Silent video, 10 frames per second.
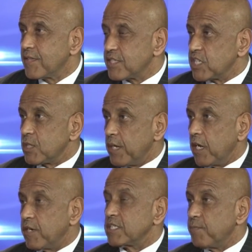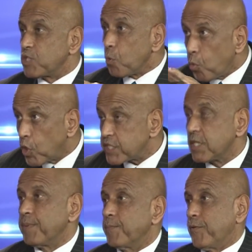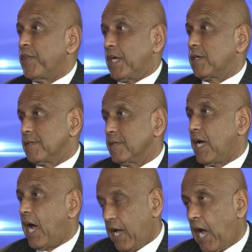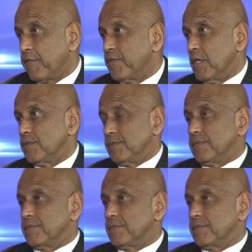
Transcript: The system here is much worse than people think, I, I feel.